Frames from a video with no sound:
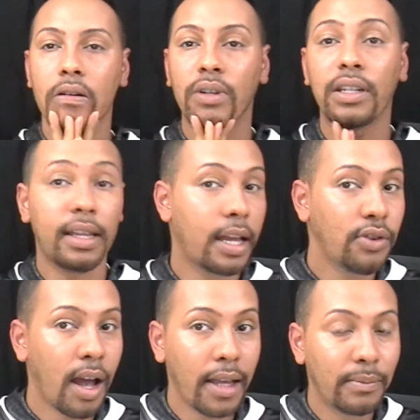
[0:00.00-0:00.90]
we're going to let that
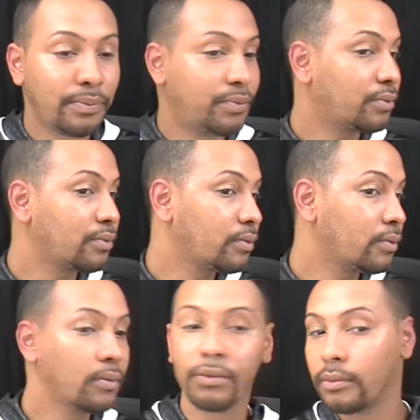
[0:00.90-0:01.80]
dry.
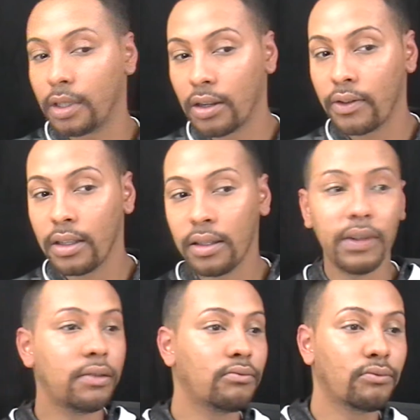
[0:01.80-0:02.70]
Make sure everything's
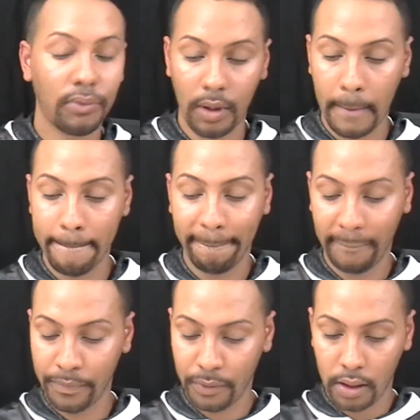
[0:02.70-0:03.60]
even.
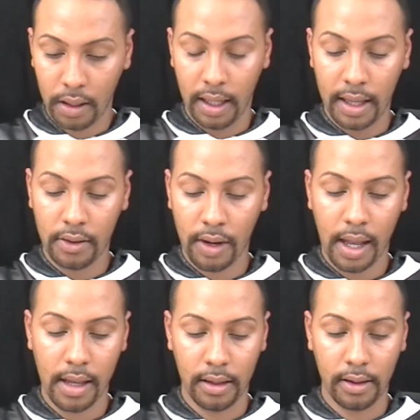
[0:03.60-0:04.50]
Going to let that dry,
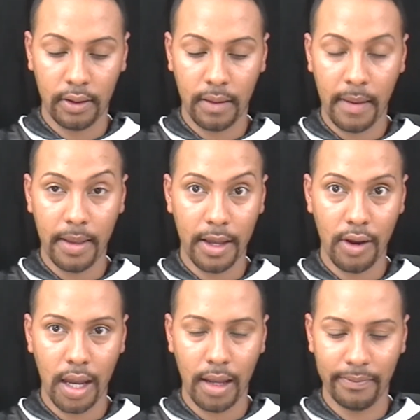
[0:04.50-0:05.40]
going to close up my BB
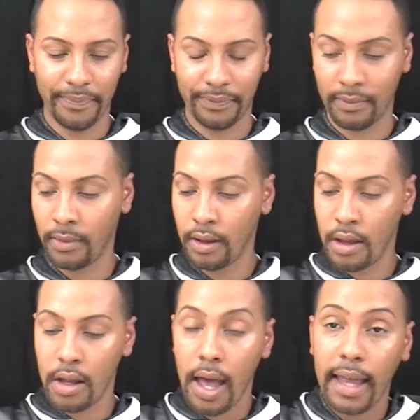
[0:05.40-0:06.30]
cream.
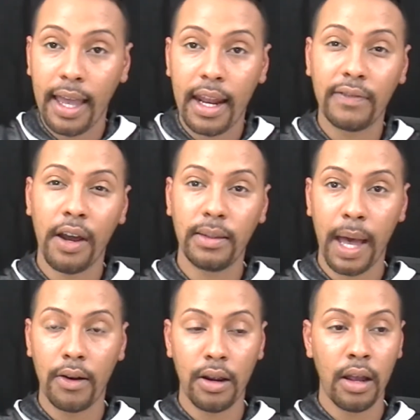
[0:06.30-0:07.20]
And then as far as
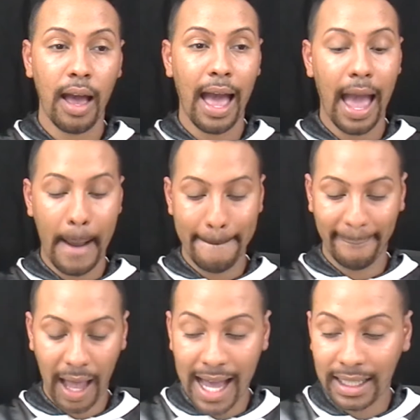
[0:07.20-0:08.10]
powder,
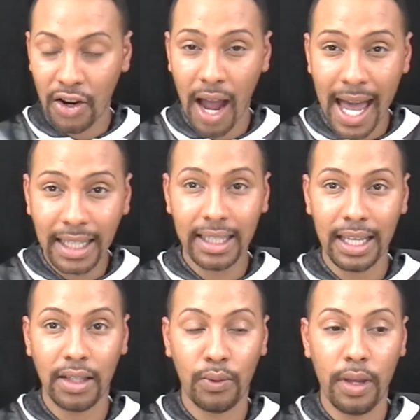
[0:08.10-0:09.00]
I try to
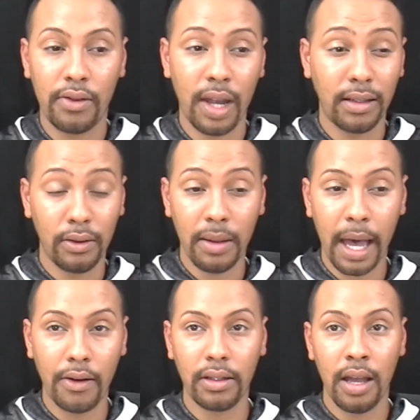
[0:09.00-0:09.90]
stick with translucent
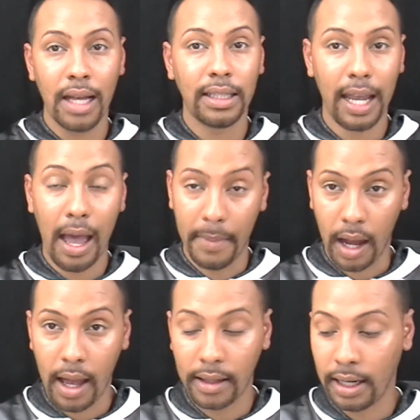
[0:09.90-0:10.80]
powders. Today I'm
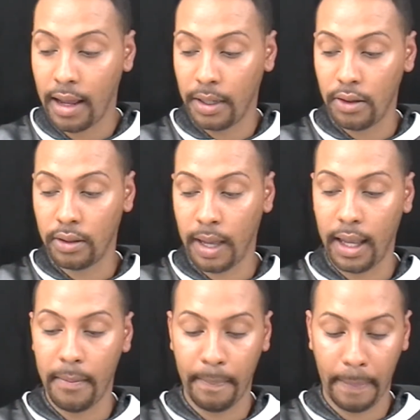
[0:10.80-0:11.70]
not. Today I'm going to use my